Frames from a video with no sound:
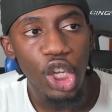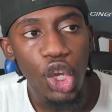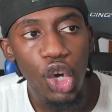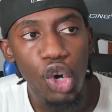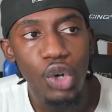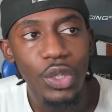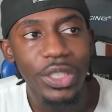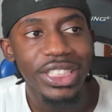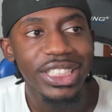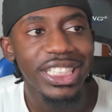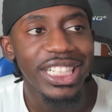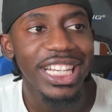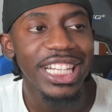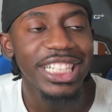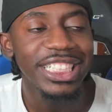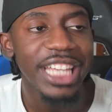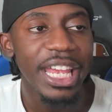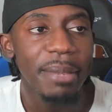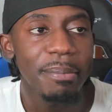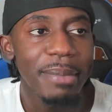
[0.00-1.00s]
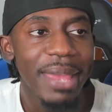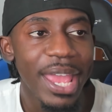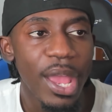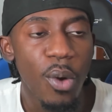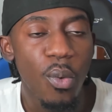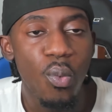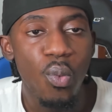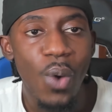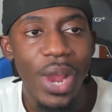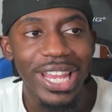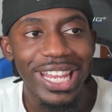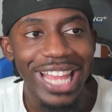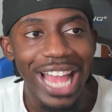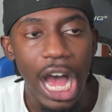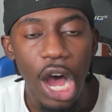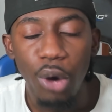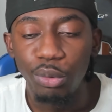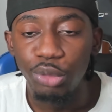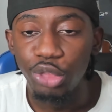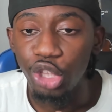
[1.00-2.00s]
Lil Tjay man, way
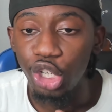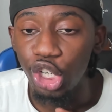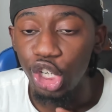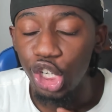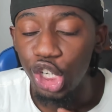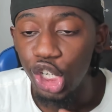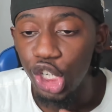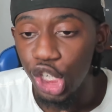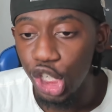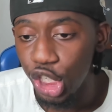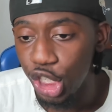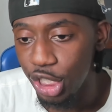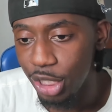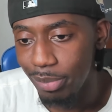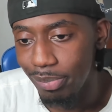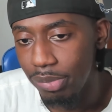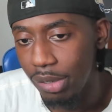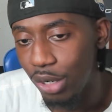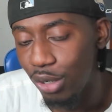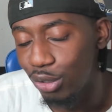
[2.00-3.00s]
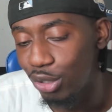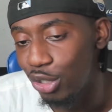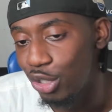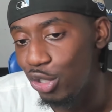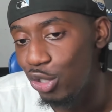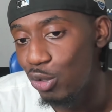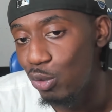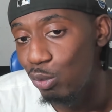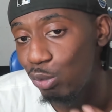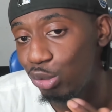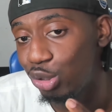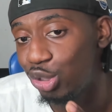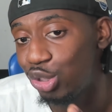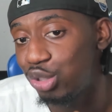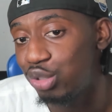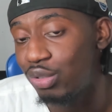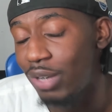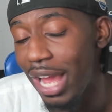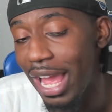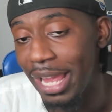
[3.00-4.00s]
out the hood, bro. The new
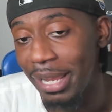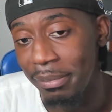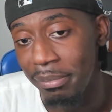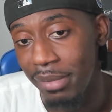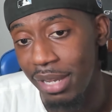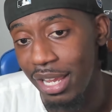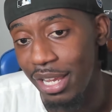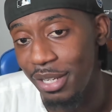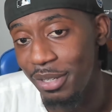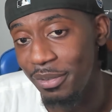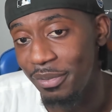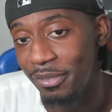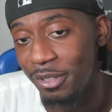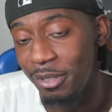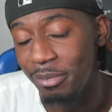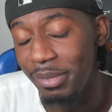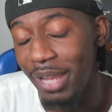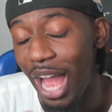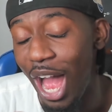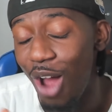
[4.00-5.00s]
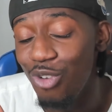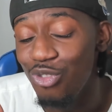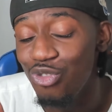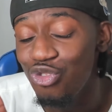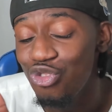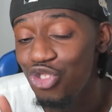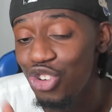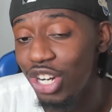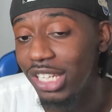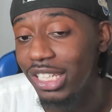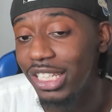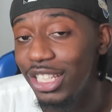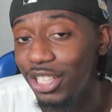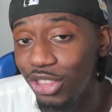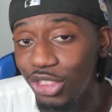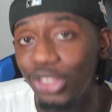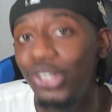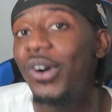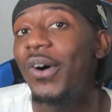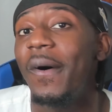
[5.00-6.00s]
track, man. You feel me? I
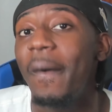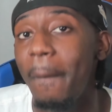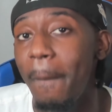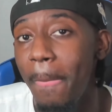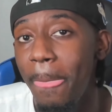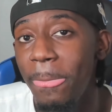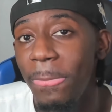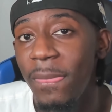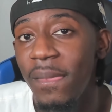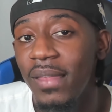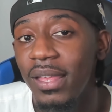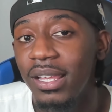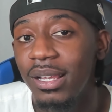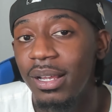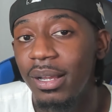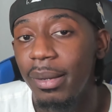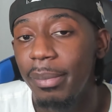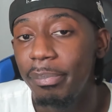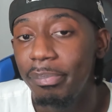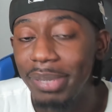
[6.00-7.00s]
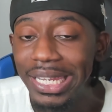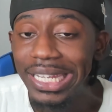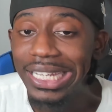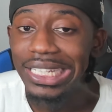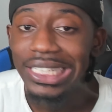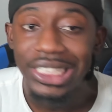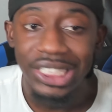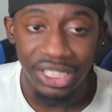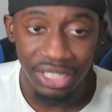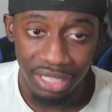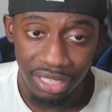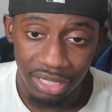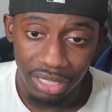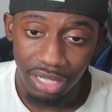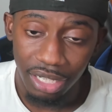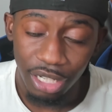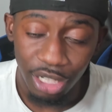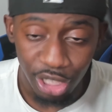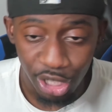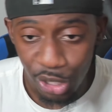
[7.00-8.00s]
really thought
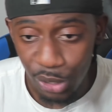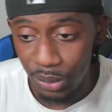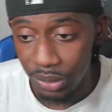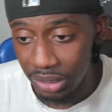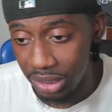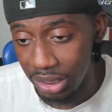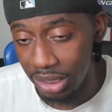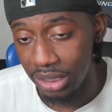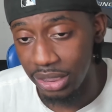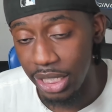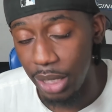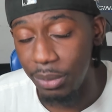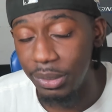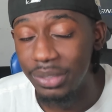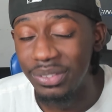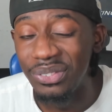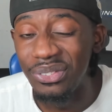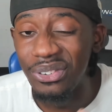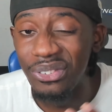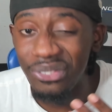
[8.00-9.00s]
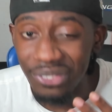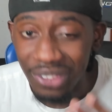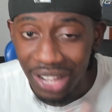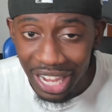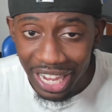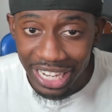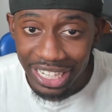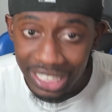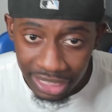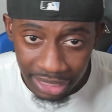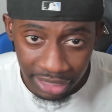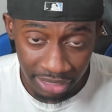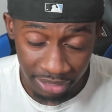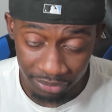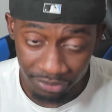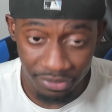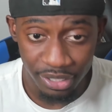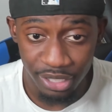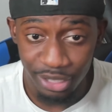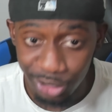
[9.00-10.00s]
PG and Lil Tjay was finally
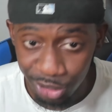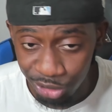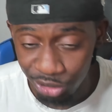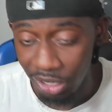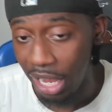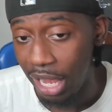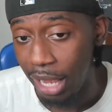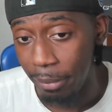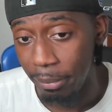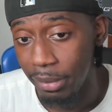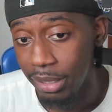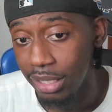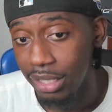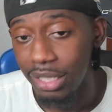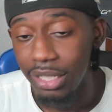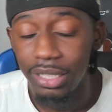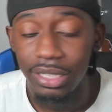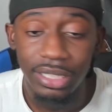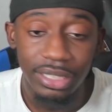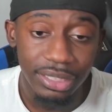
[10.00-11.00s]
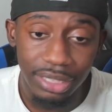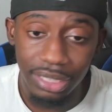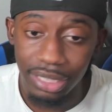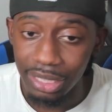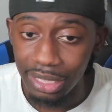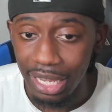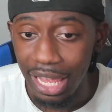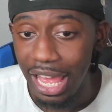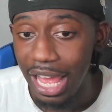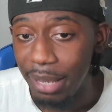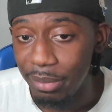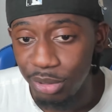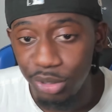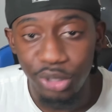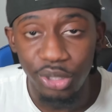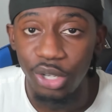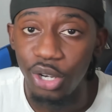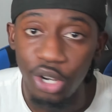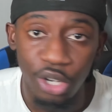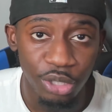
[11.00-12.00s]
finna drop this collab
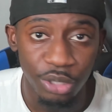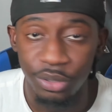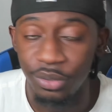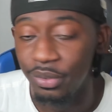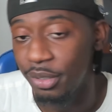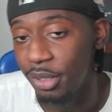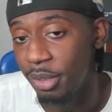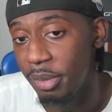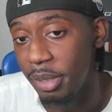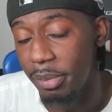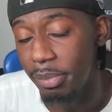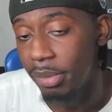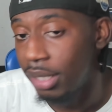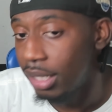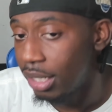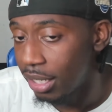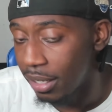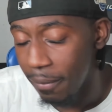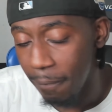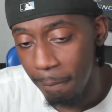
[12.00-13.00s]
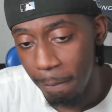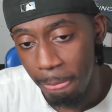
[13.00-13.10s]
song. You feel me? But